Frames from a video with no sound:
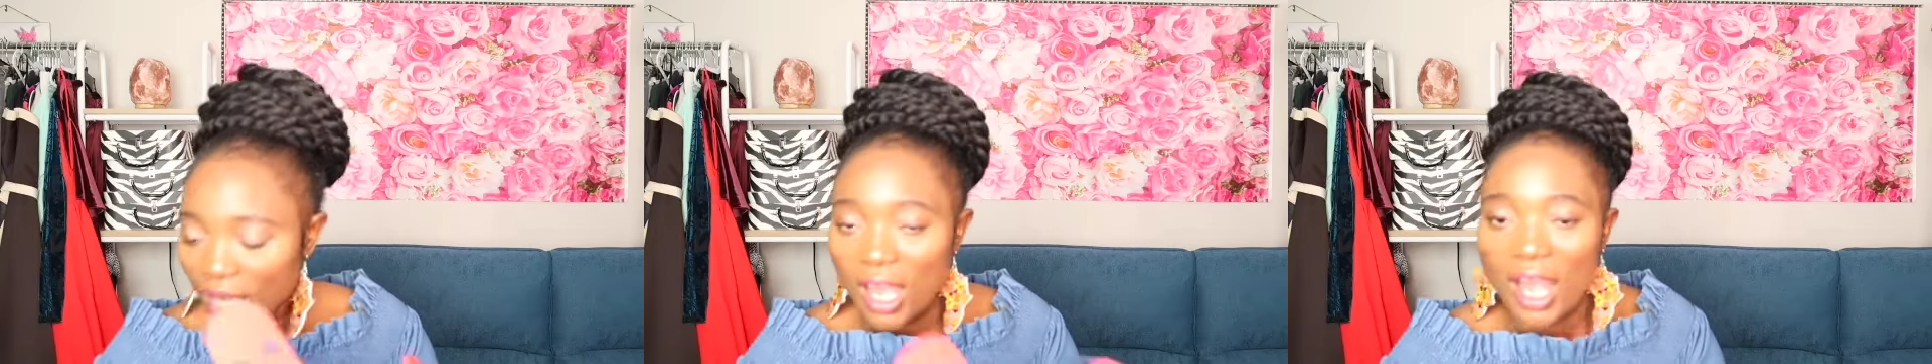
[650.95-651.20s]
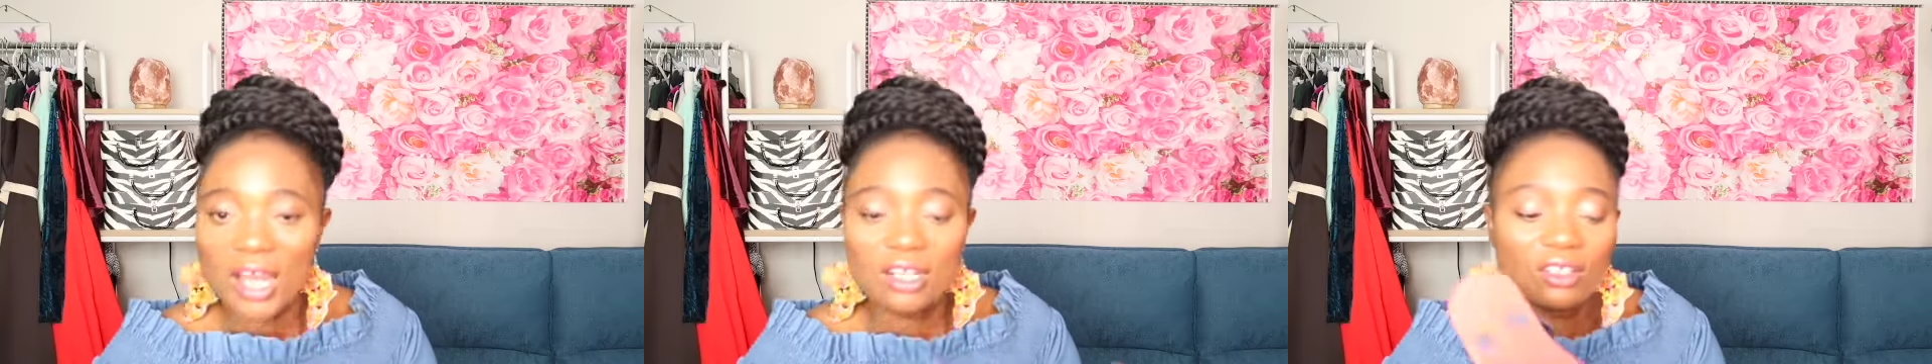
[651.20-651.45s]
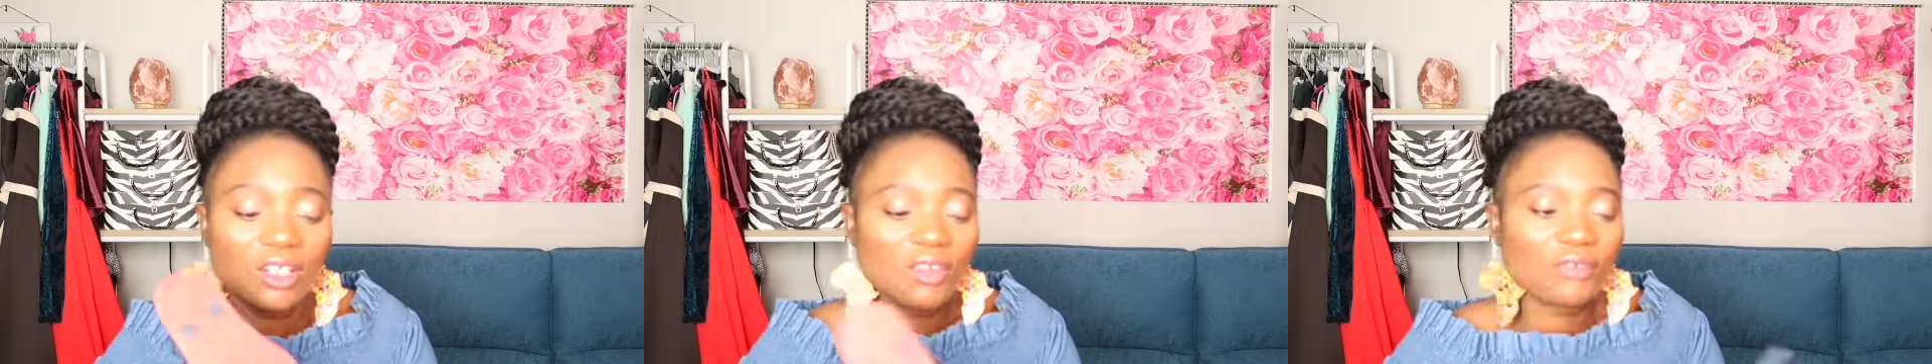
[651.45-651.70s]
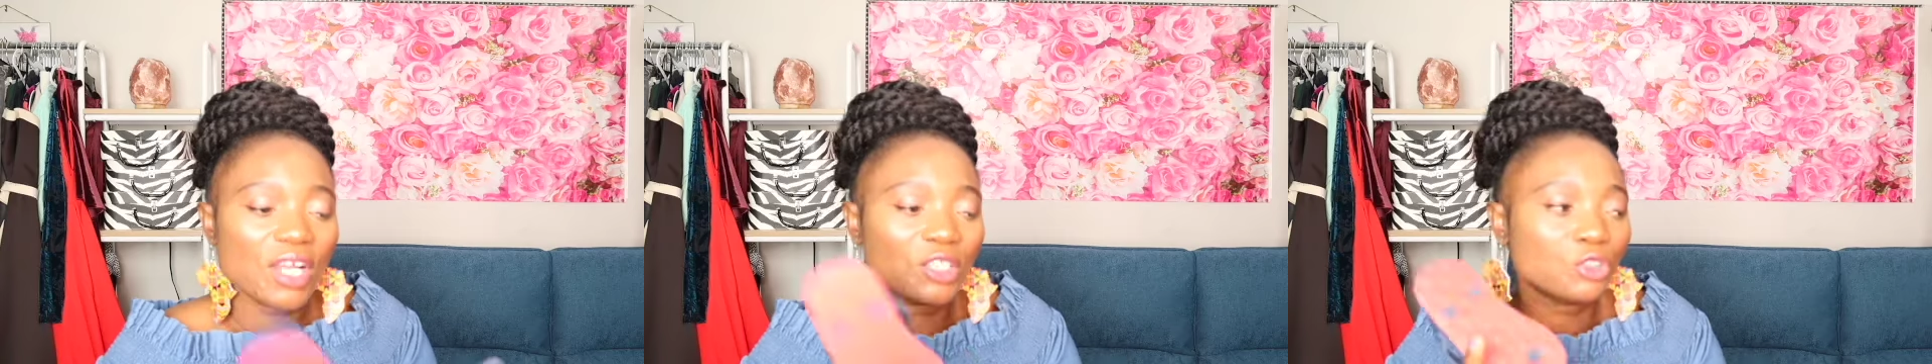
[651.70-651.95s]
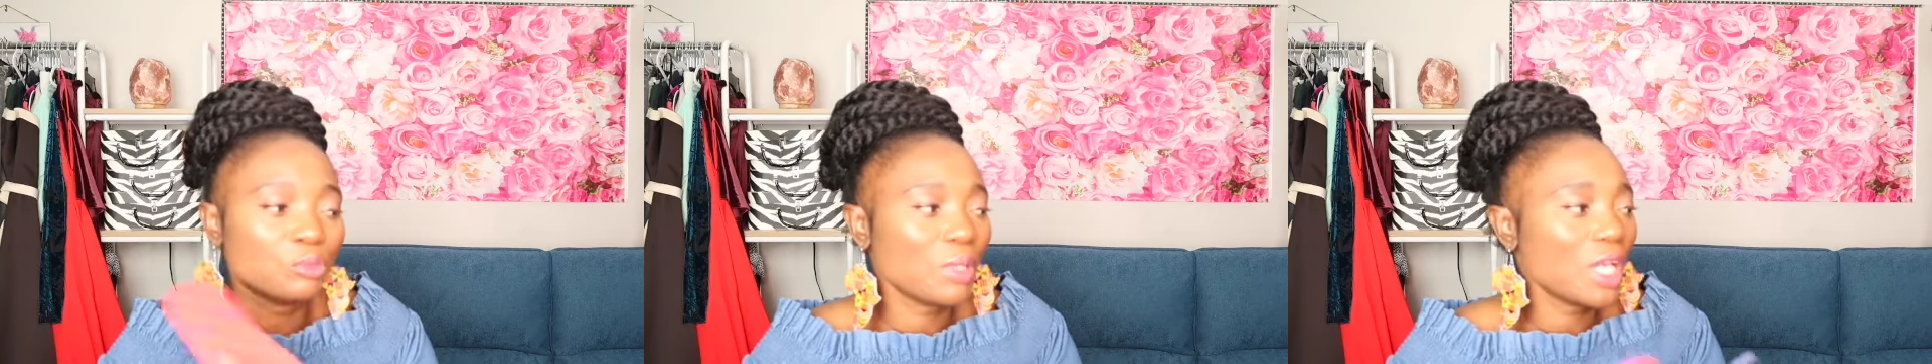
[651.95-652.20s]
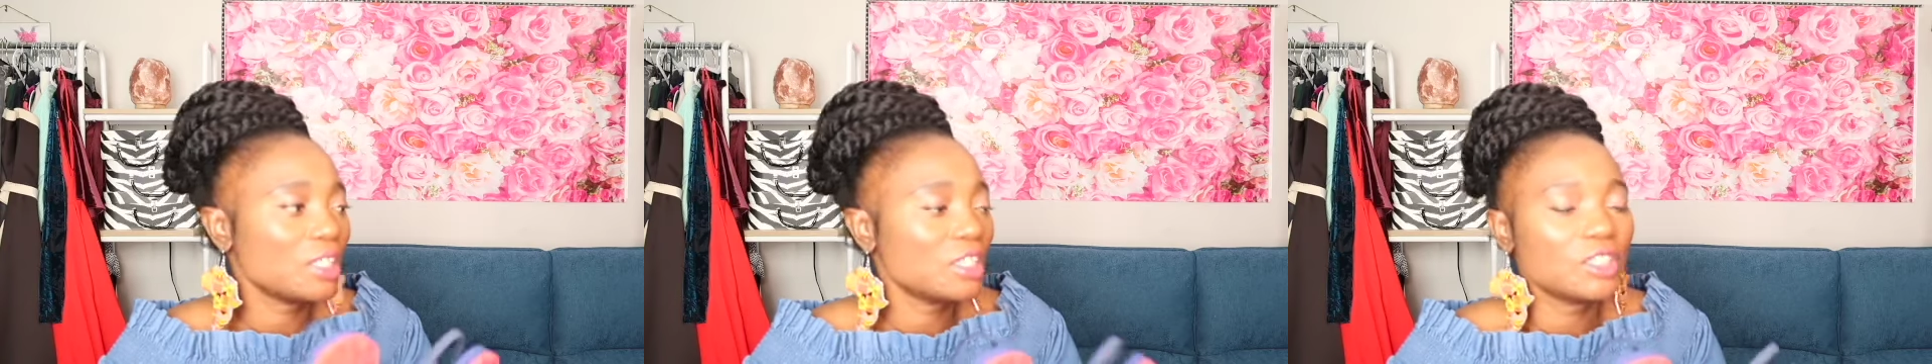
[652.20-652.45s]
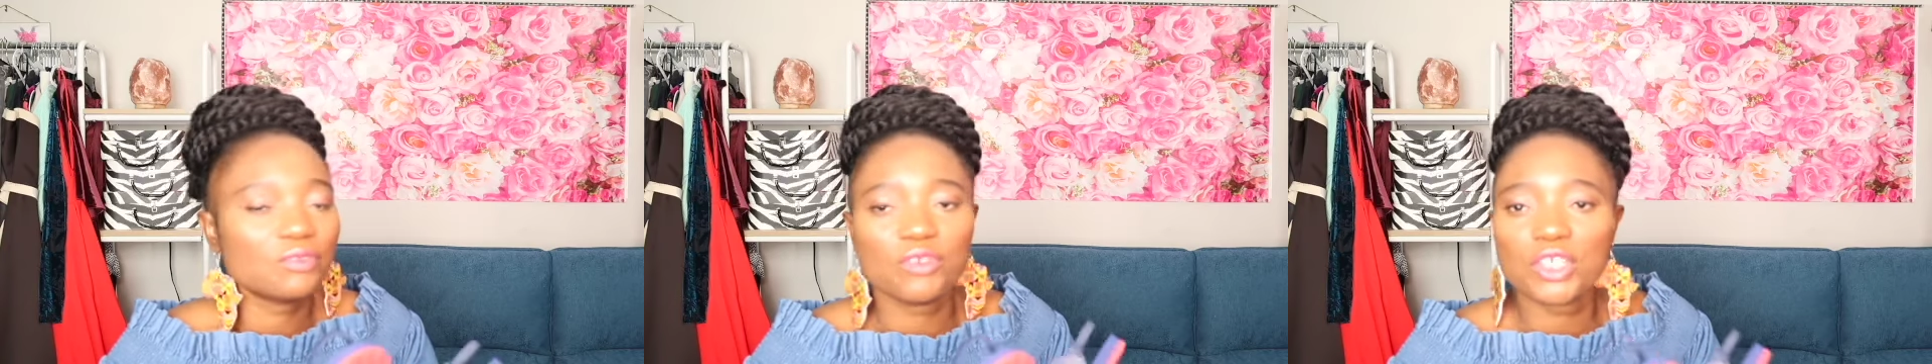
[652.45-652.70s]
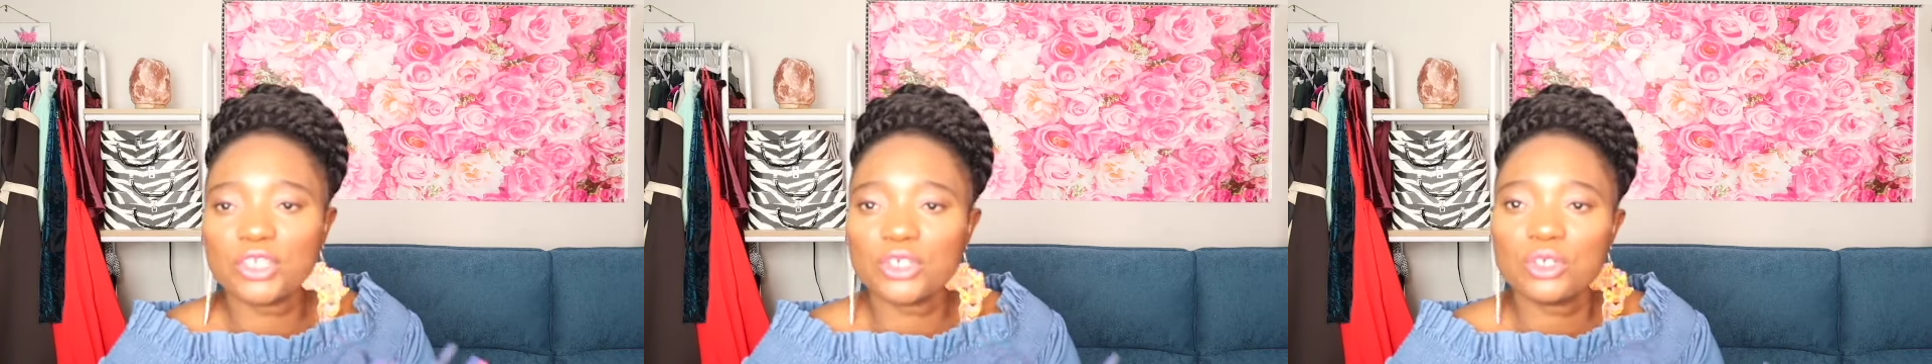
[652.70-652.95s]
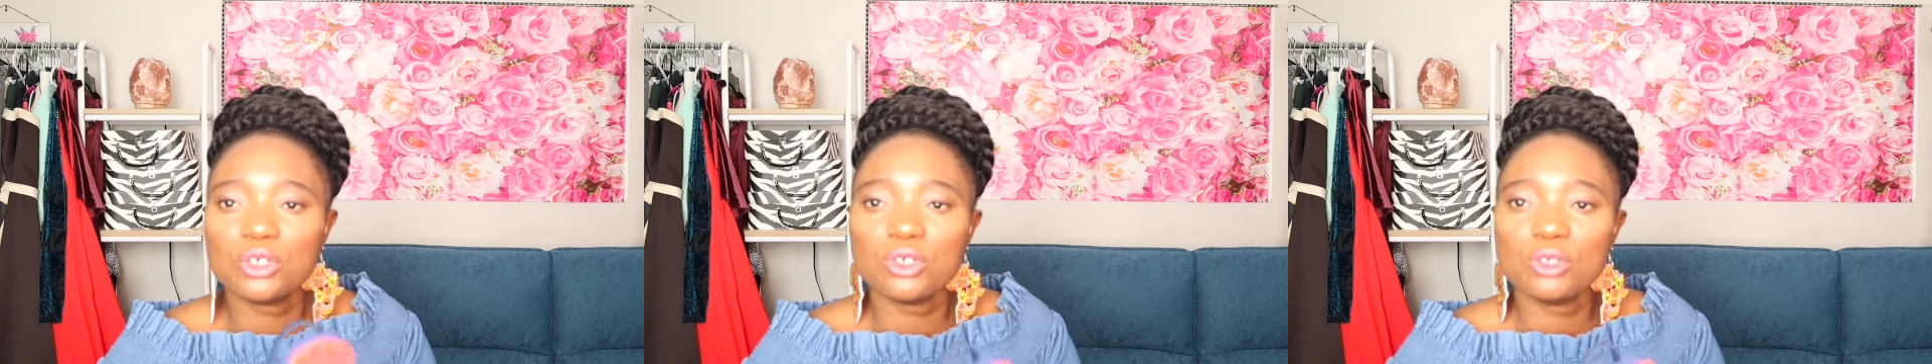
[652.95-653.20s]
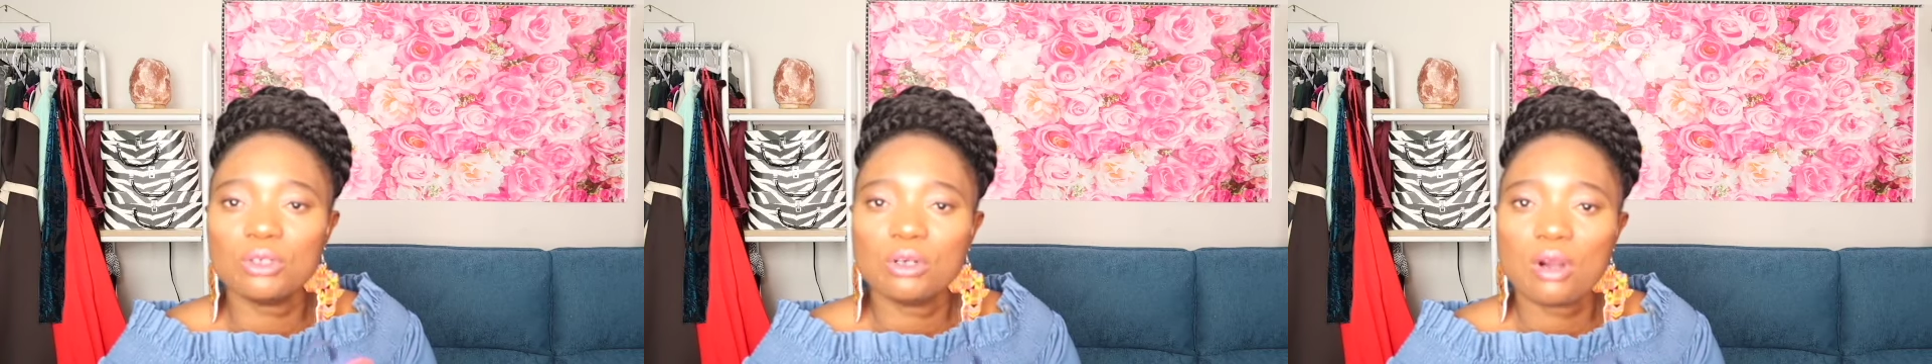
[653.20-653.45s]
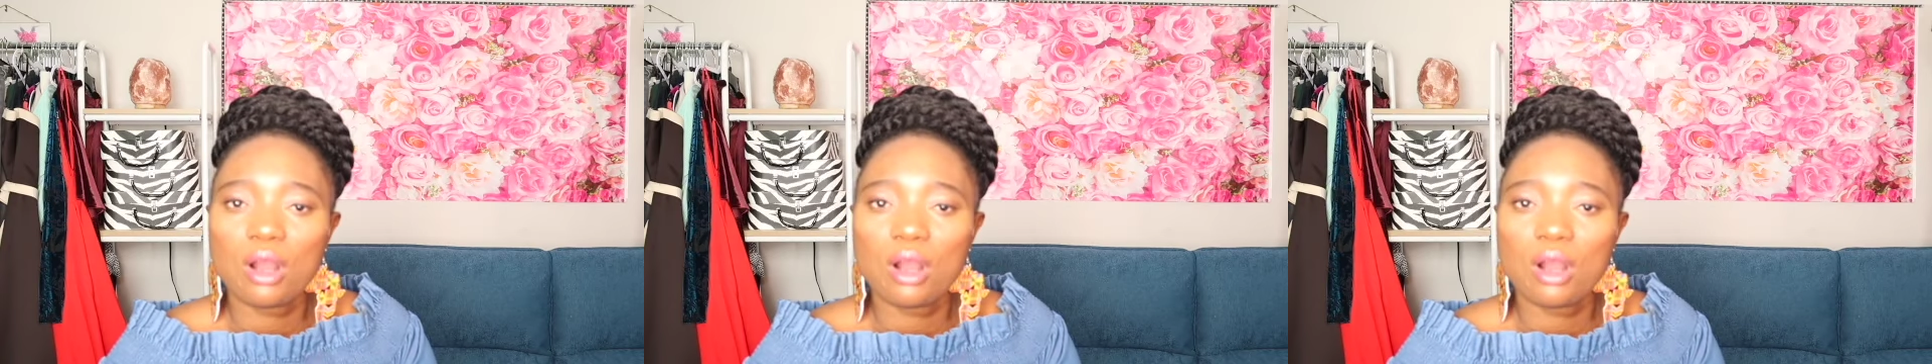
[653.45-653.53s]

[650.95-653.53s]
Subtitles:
I don't know if I should make this video